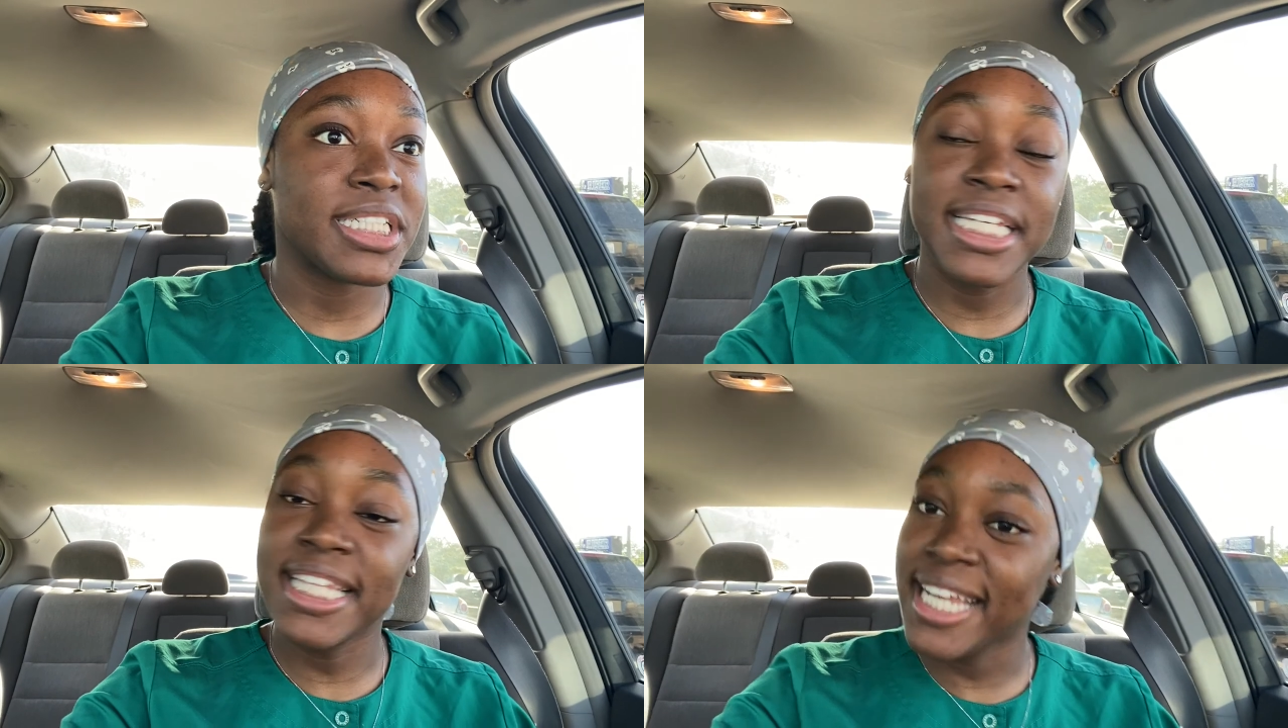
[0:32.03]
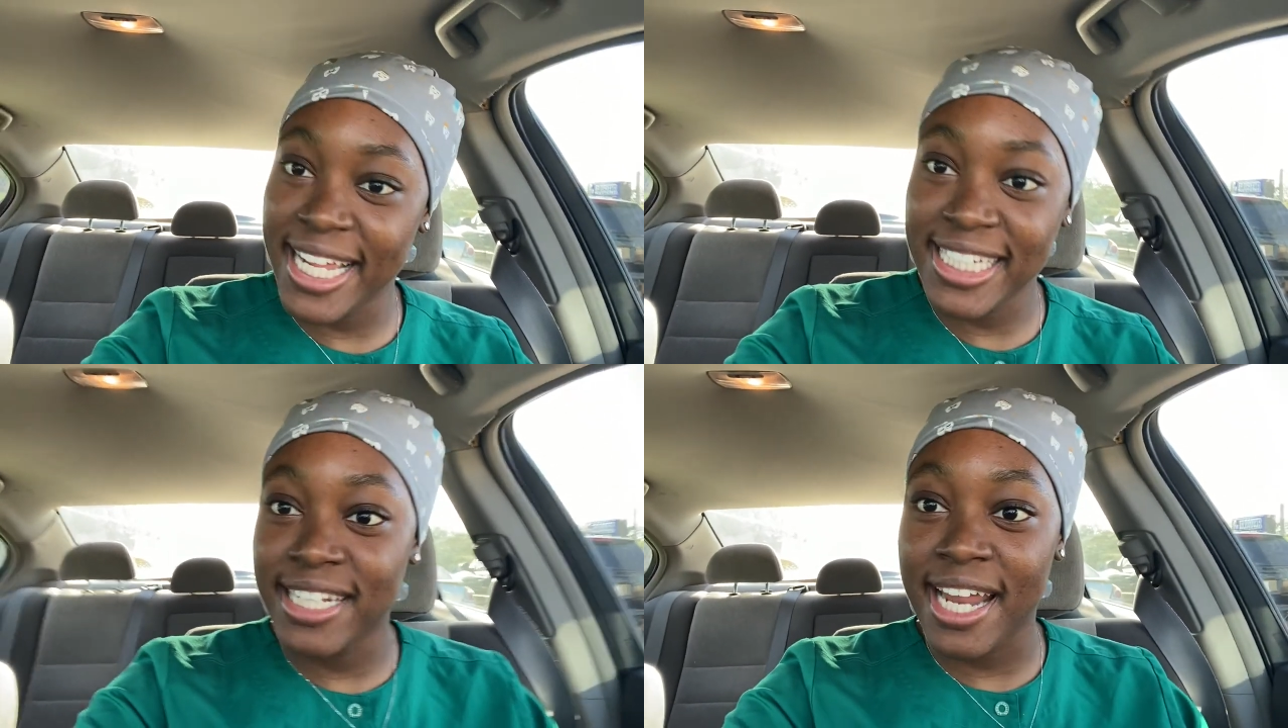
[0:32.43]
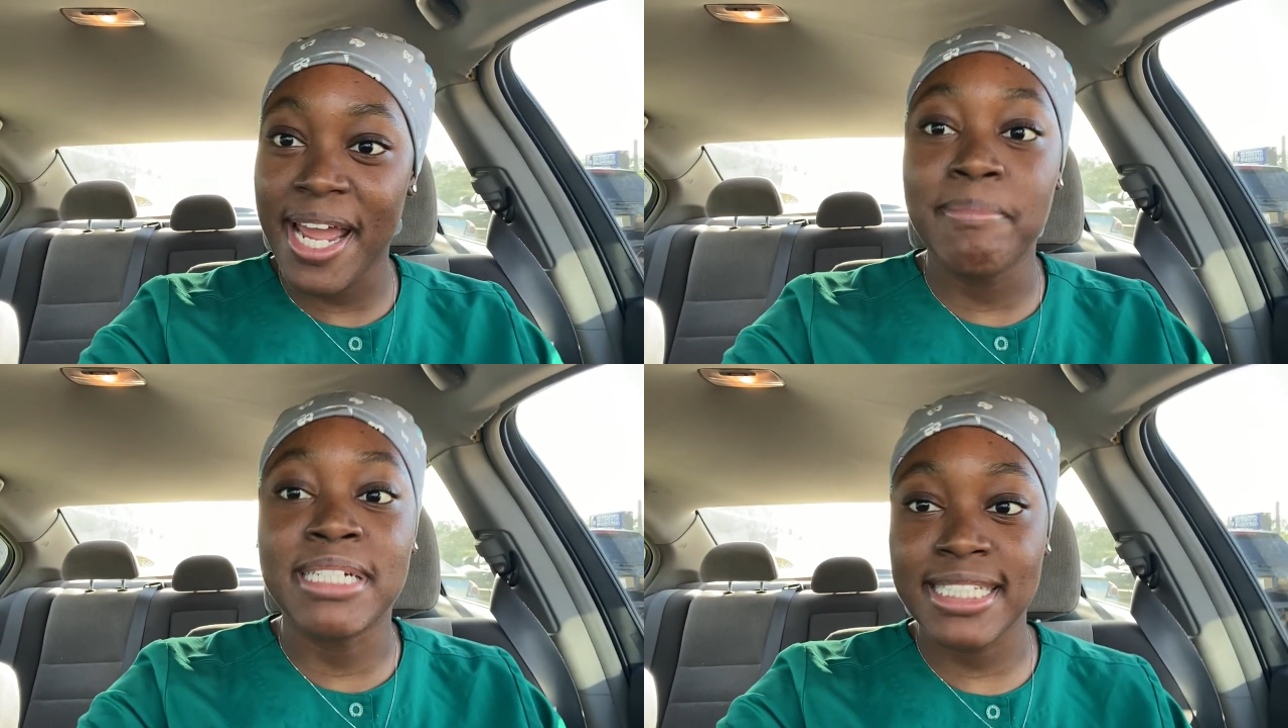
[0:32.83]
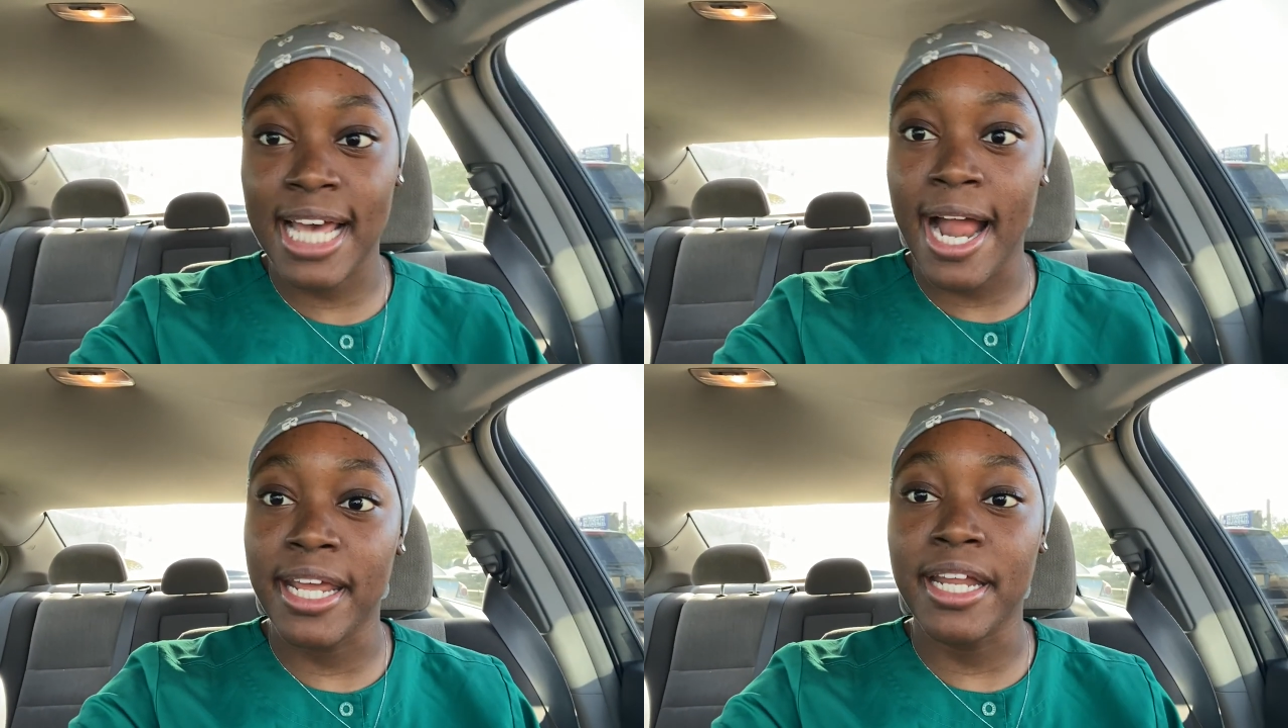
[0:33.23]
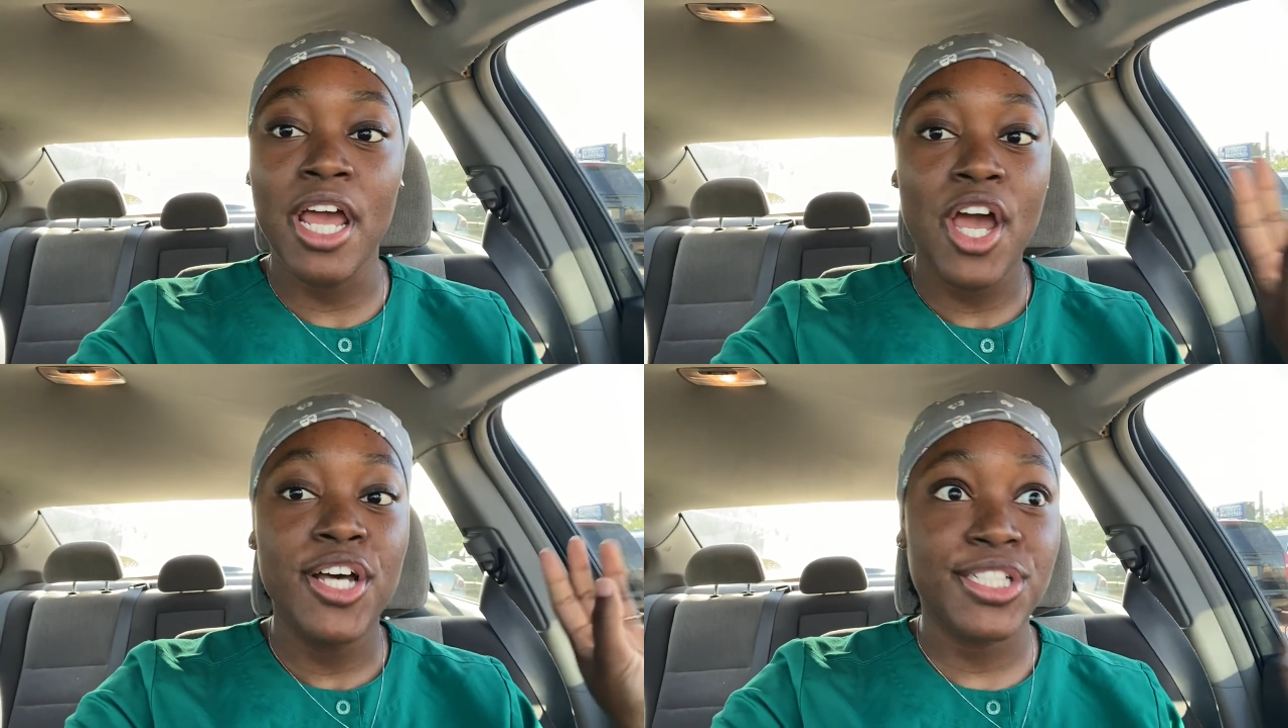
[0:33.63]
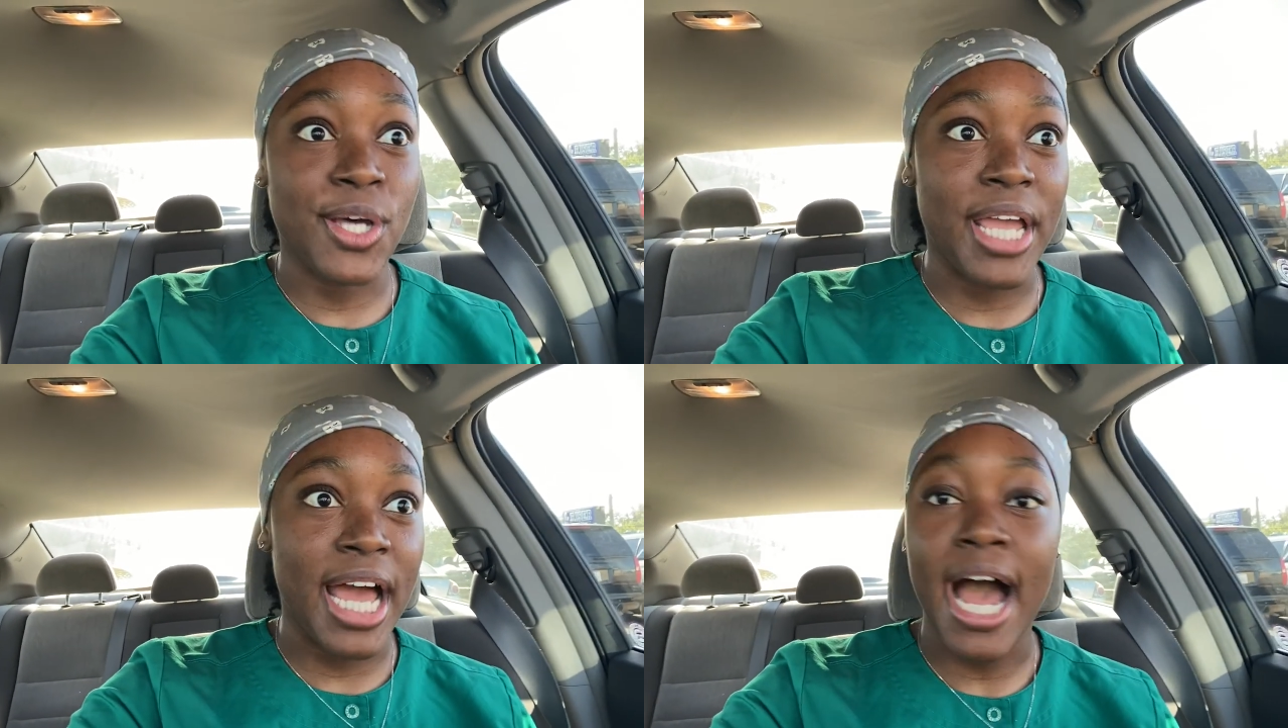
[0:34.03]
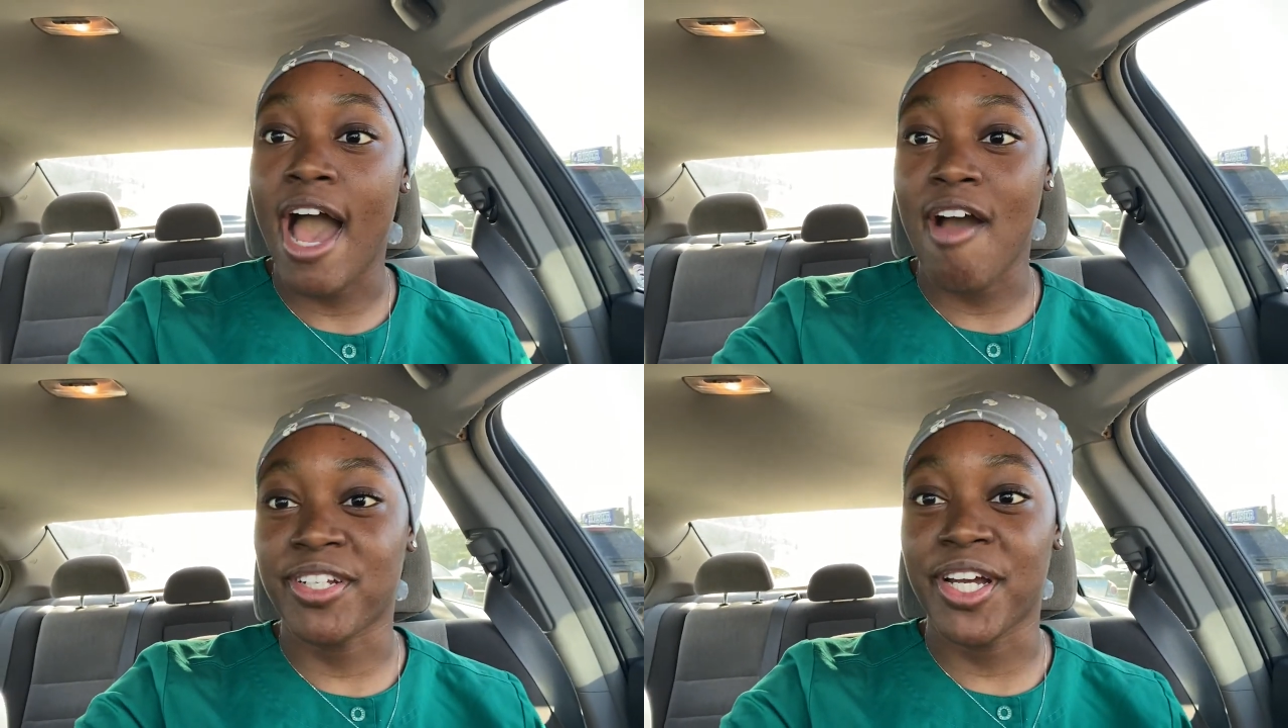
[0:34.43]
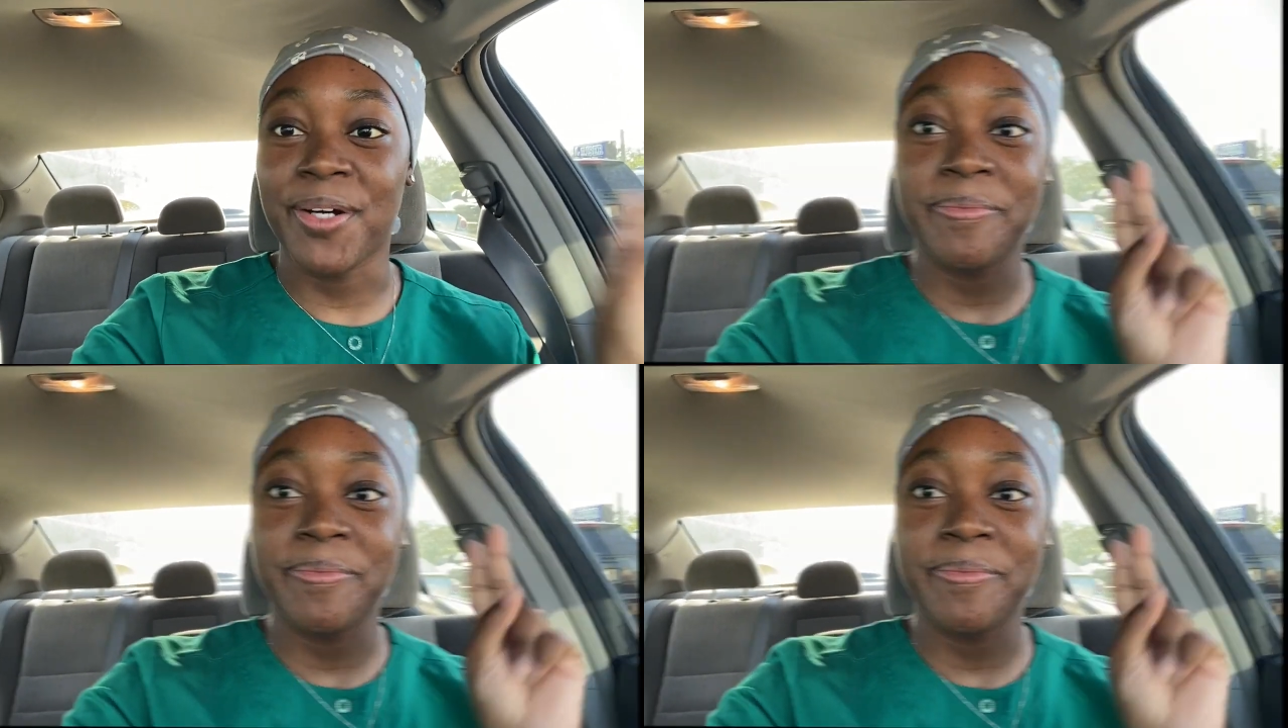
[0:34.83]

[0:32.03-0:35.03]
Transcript: see the kids today. I'm excited. So yeah, I have to go.